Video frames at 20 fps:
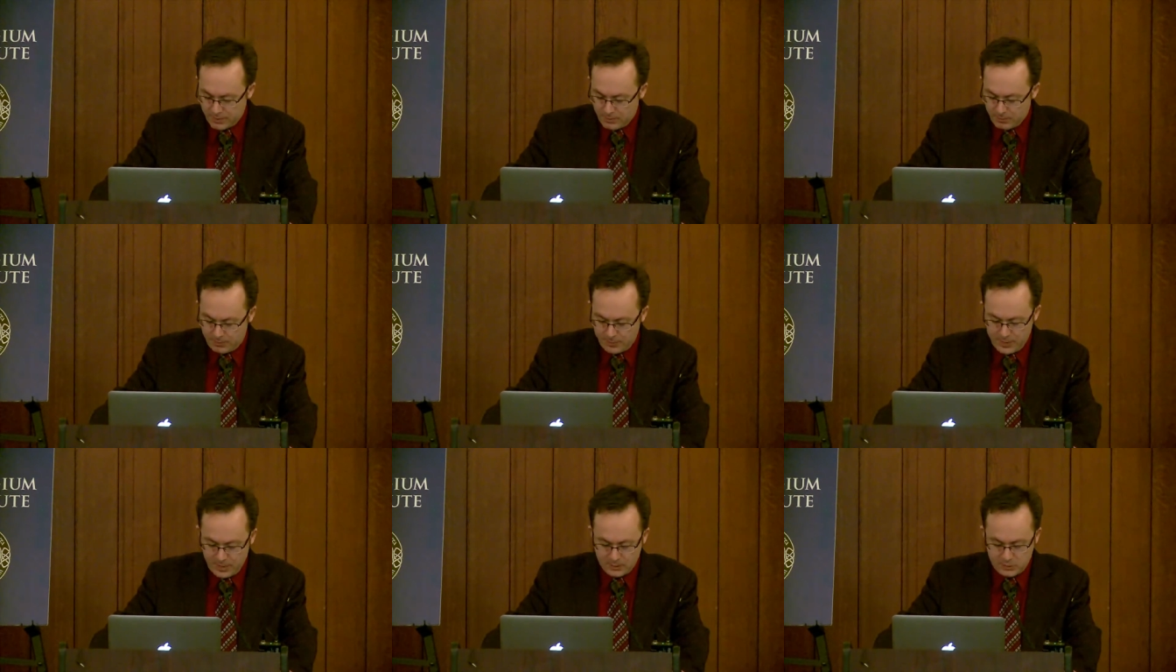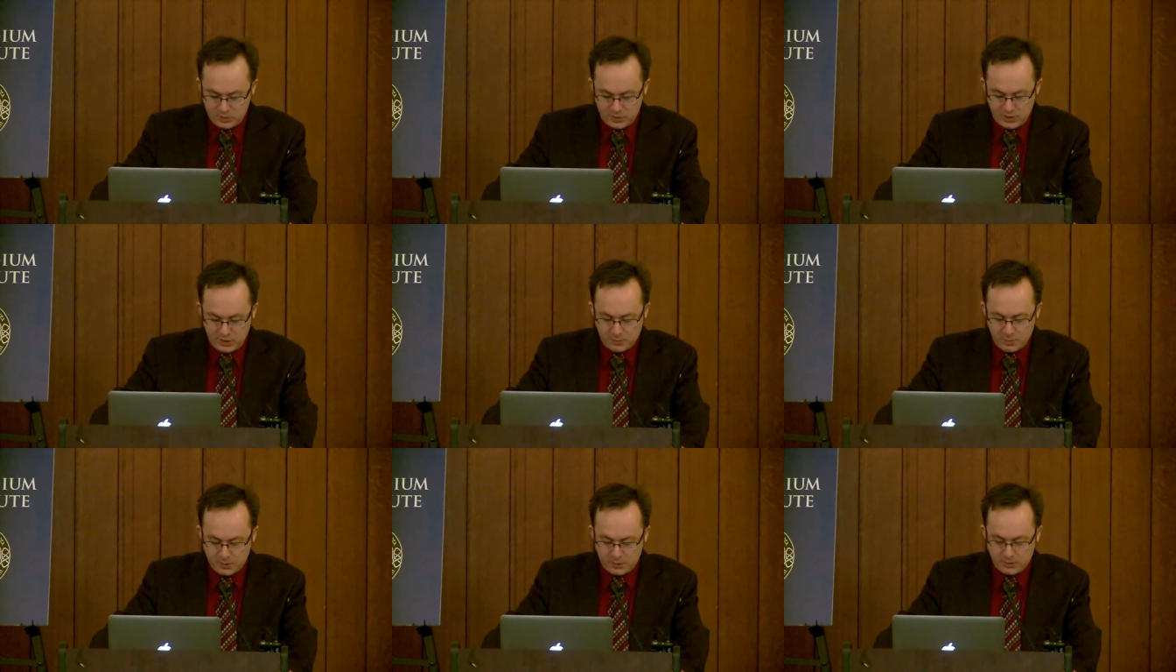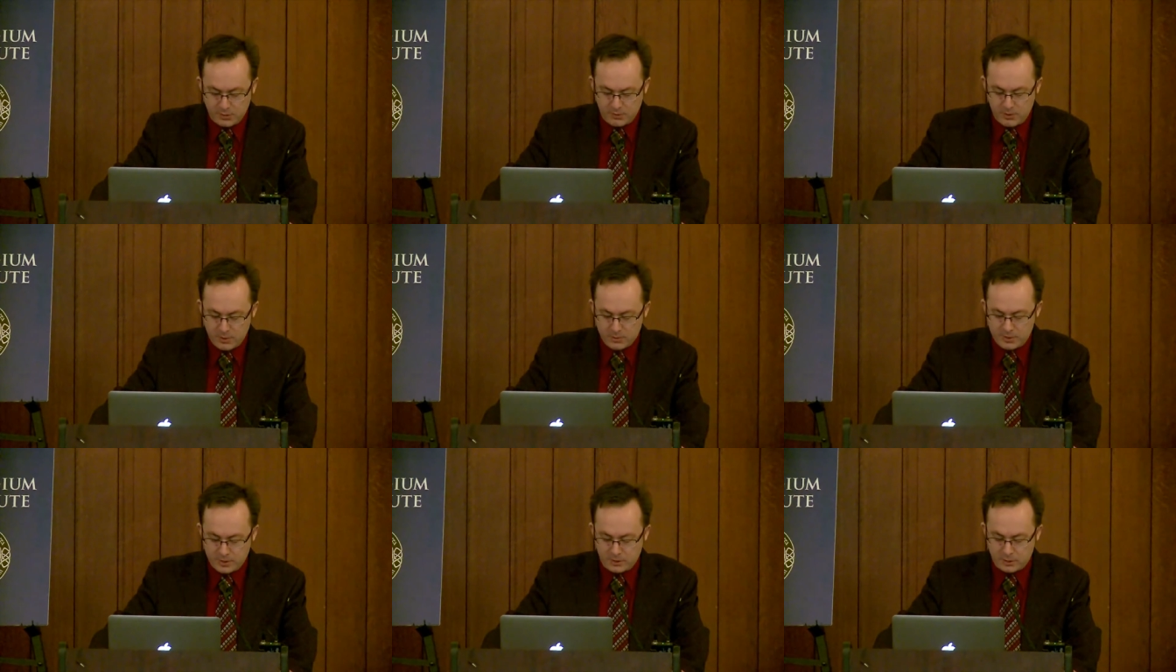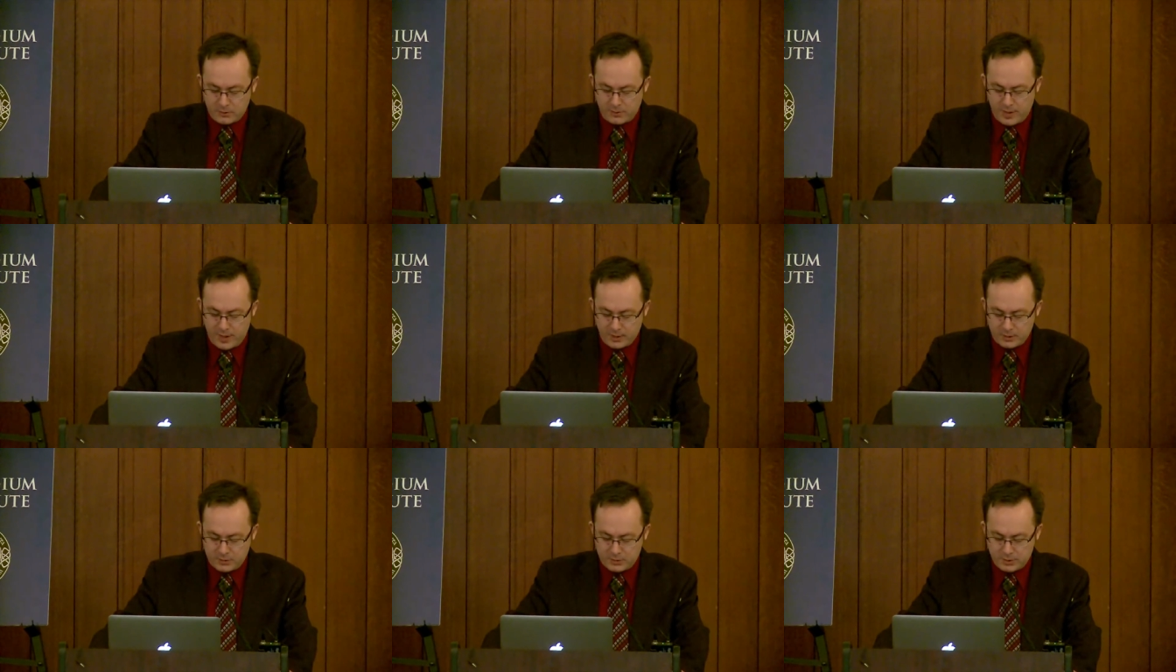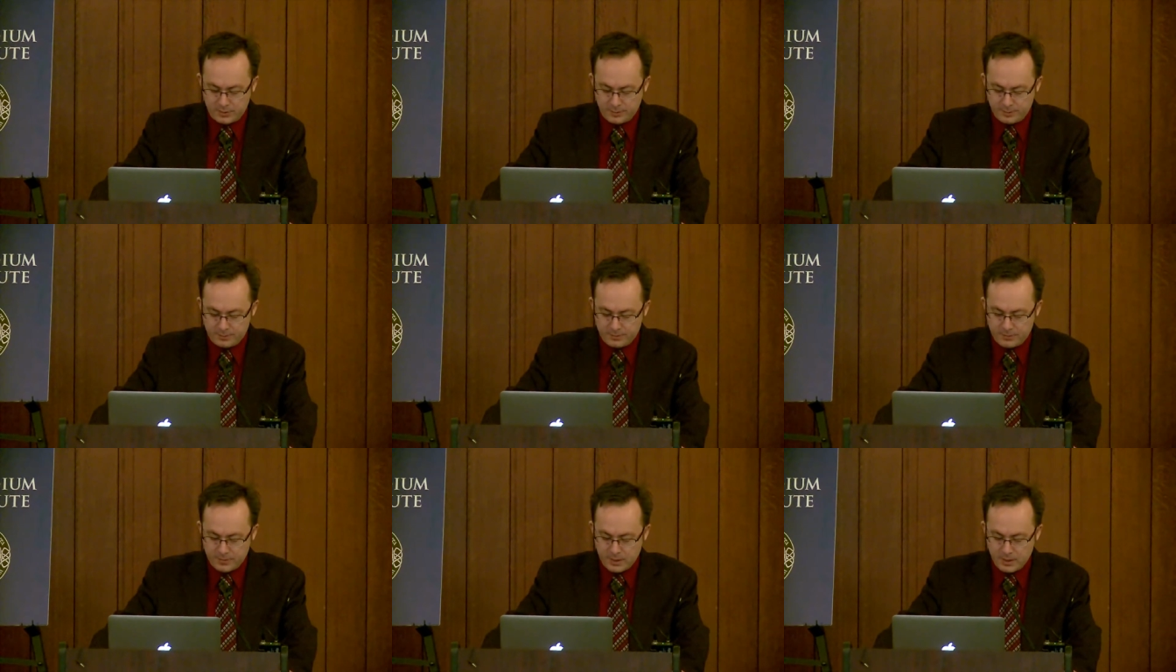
for the achievement of their own satisfaction,